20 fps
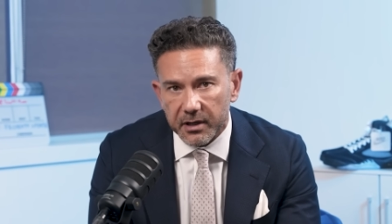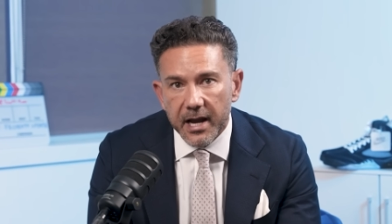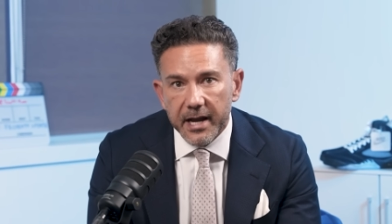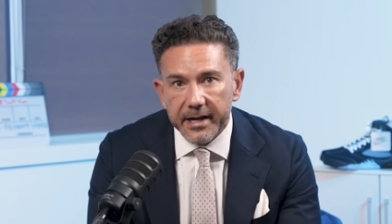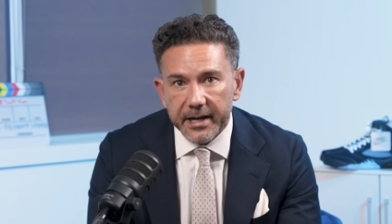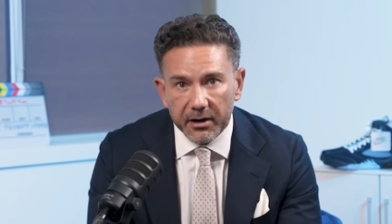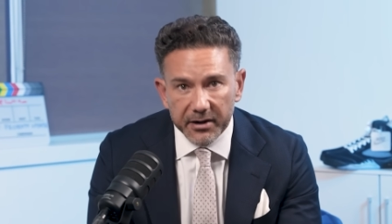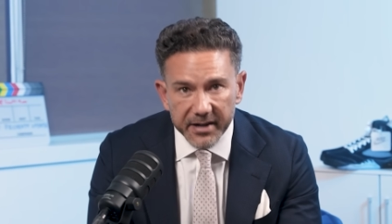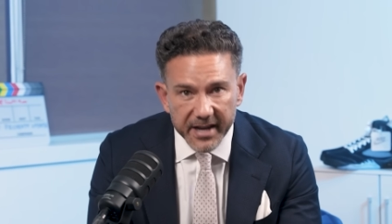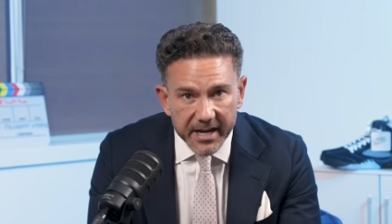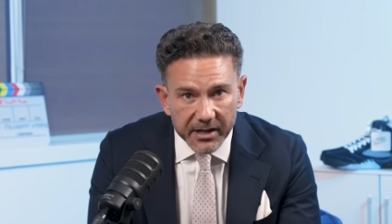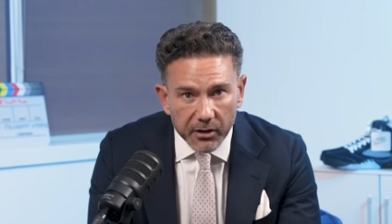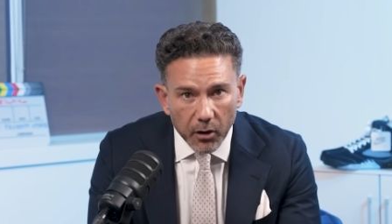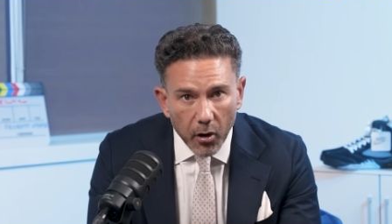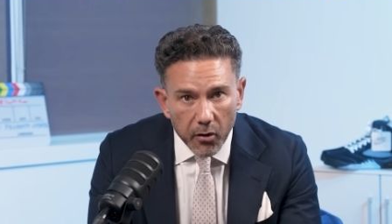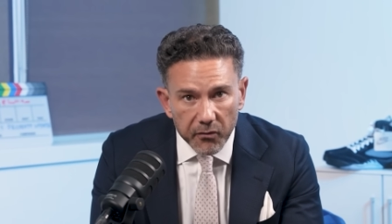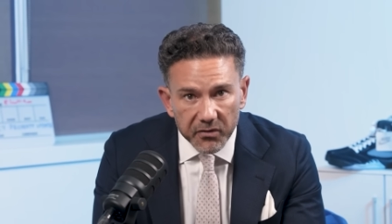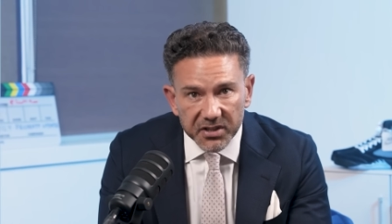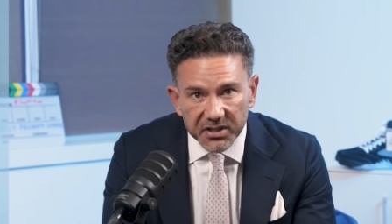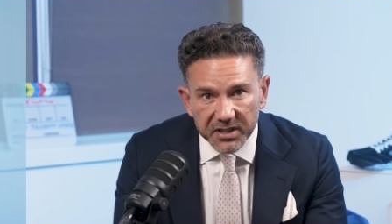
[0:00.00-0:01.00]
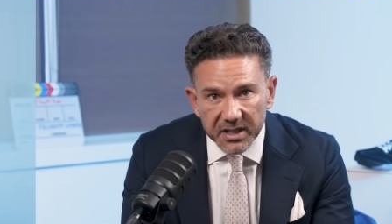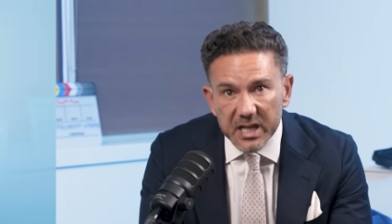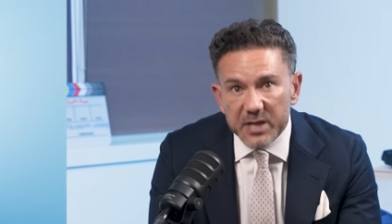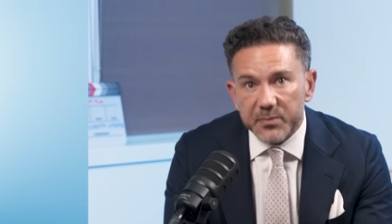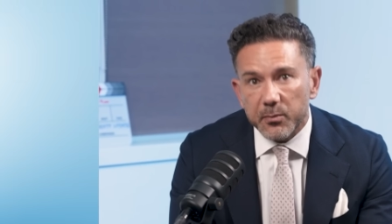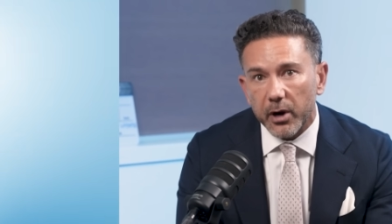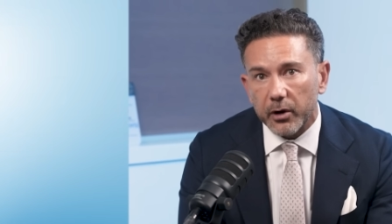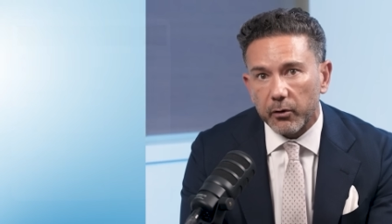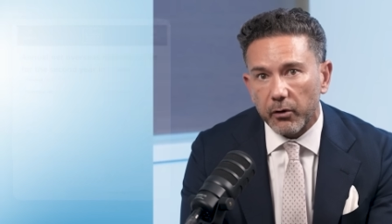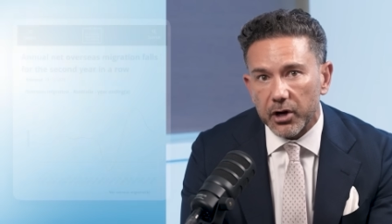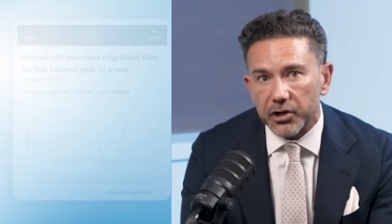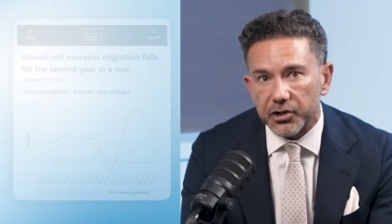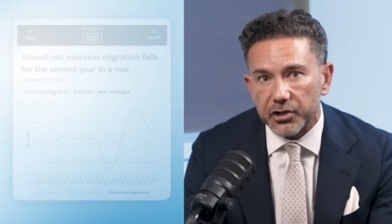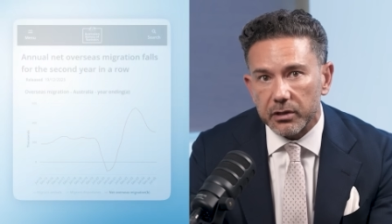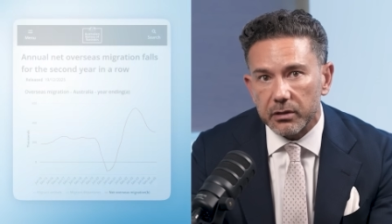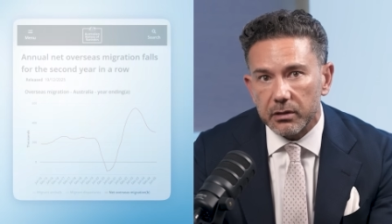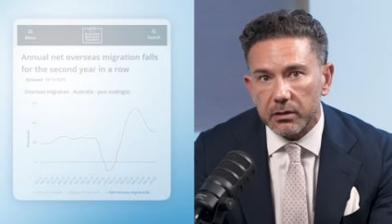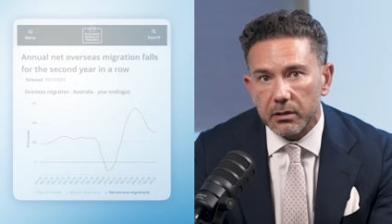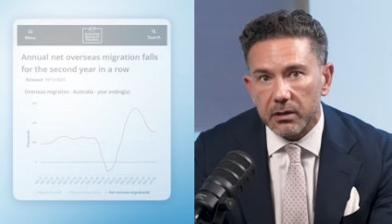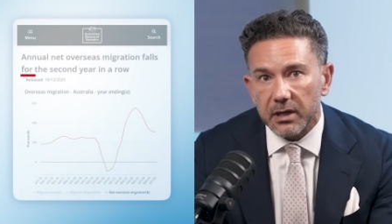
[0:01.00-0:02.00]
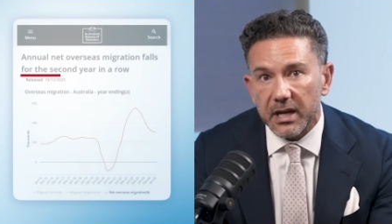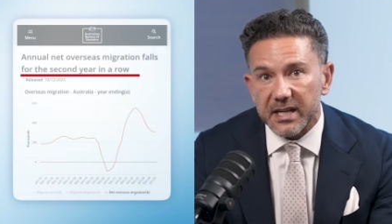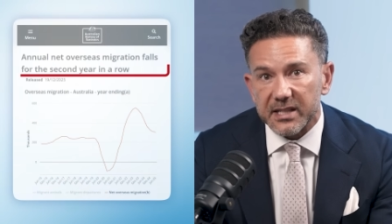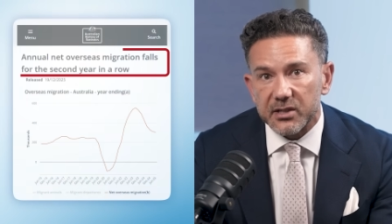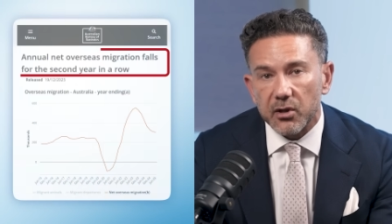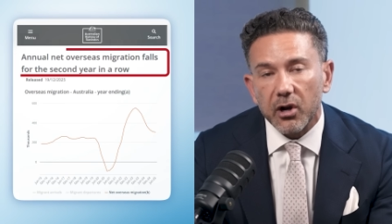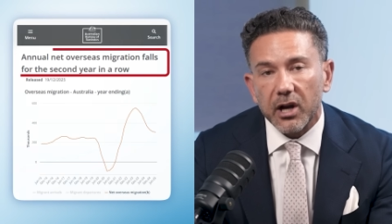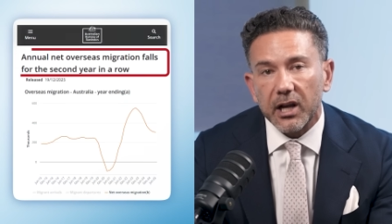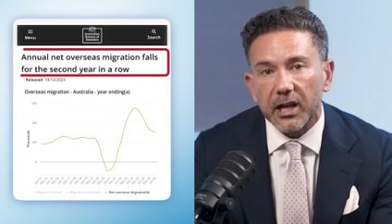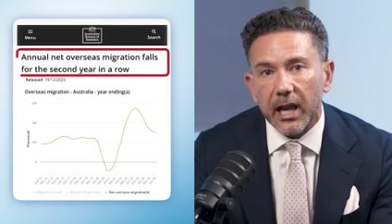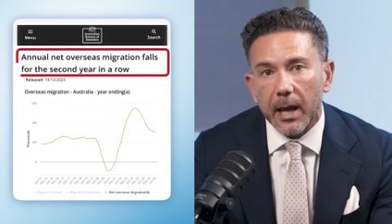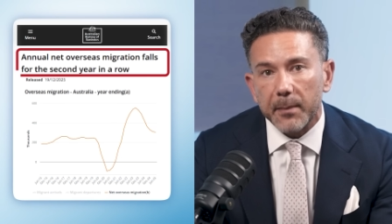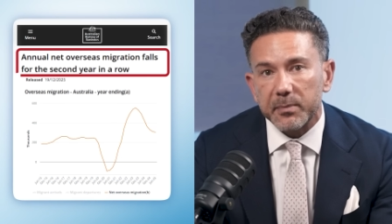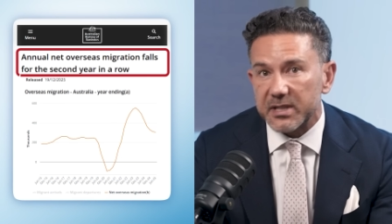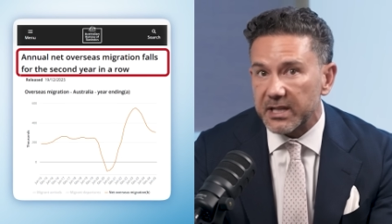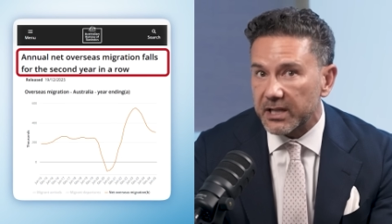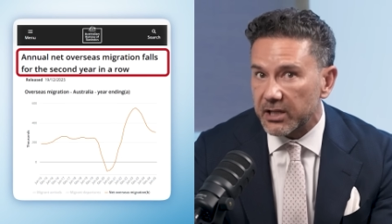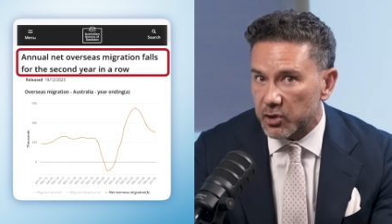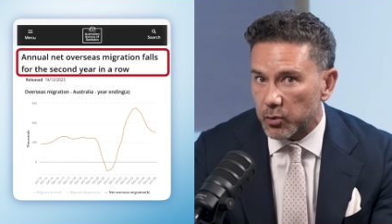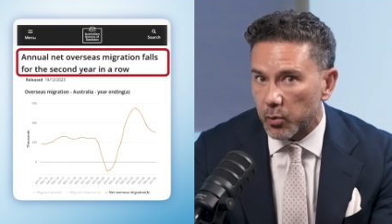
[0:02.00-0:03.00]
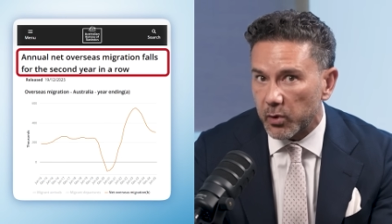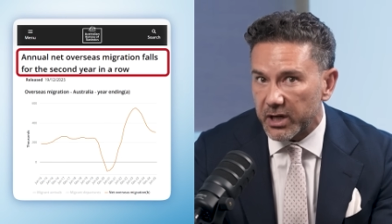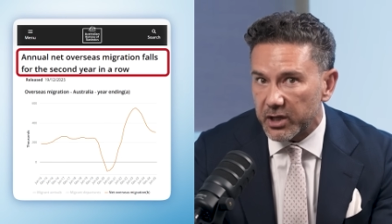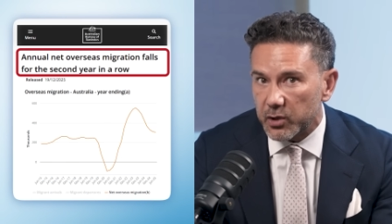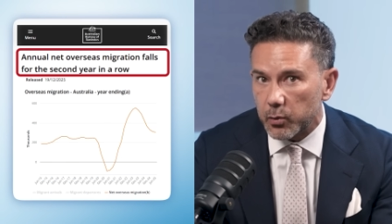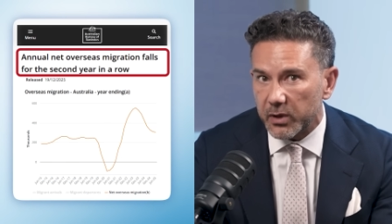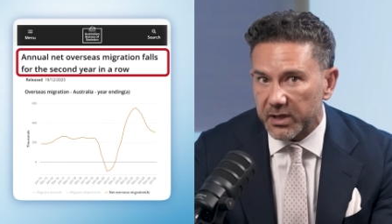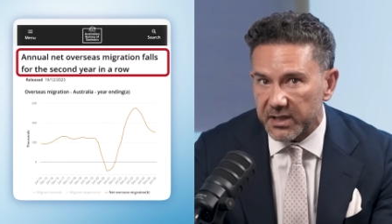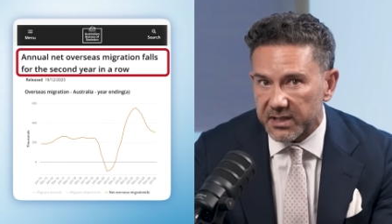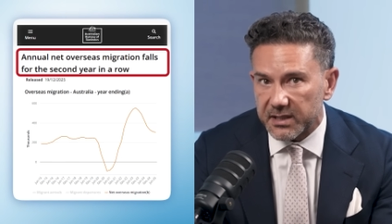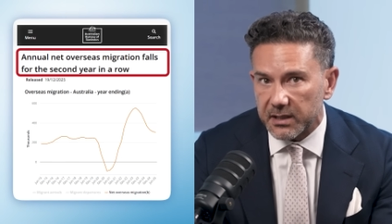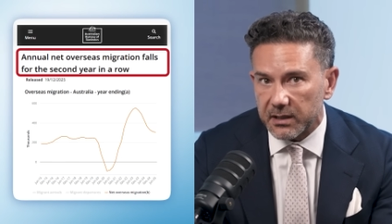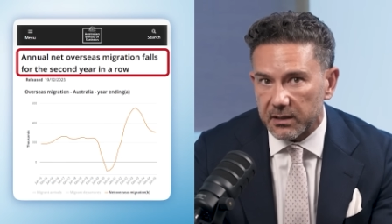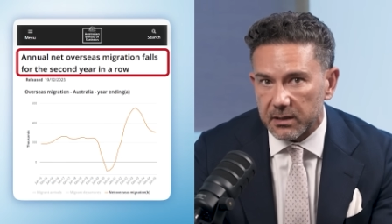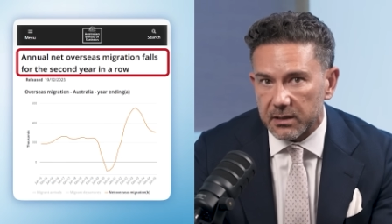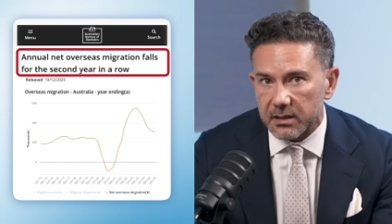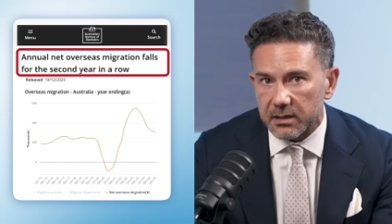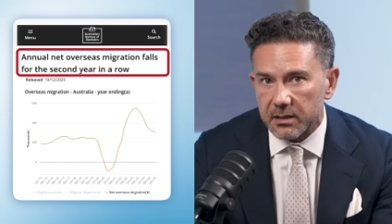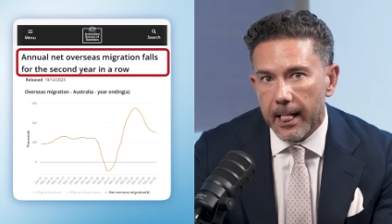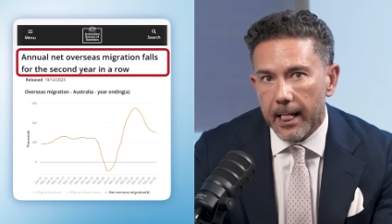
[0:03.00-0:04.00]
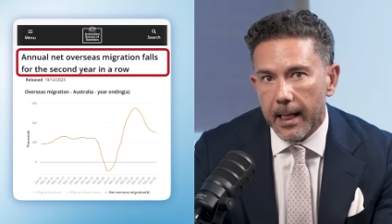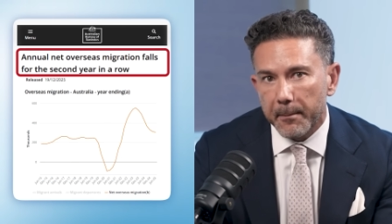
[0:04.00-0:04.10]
Now, net overseas migration is not collapsing in 2026,